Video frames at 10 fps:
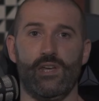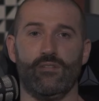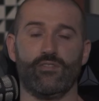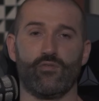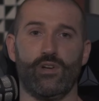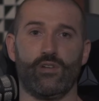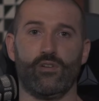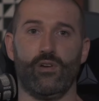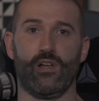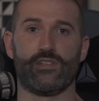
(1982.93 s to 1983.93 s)
If it's really
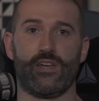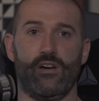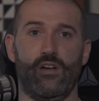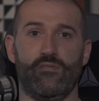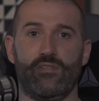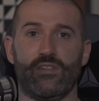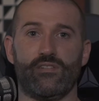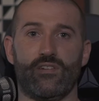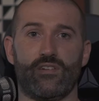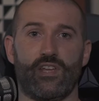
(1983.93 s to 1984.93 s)
cool, I'll say I
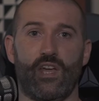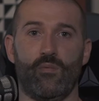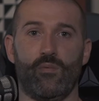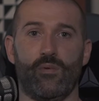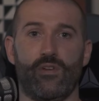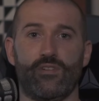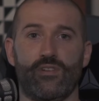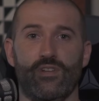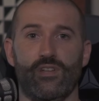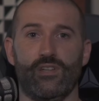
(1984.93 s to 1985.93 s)
invented it and came up with it,
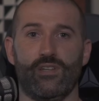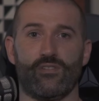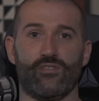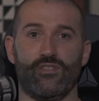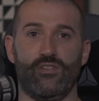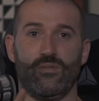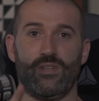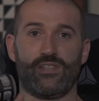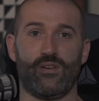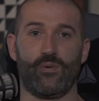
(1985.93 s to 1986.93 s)
because, you know,
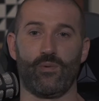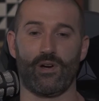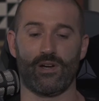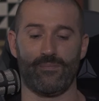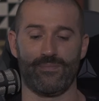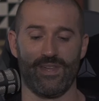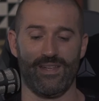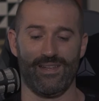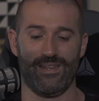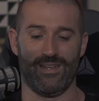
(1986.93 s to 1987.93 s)
that's how we work.
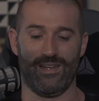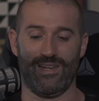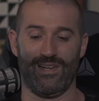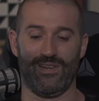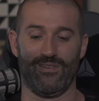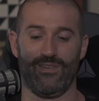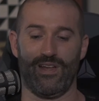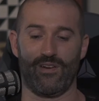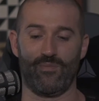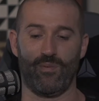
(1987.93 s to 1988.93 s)
Other than
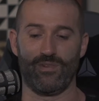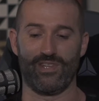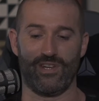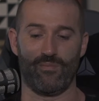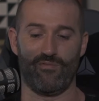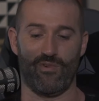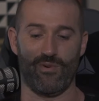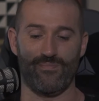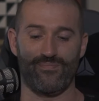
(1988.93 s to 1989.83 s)
that, I've probably seen it before.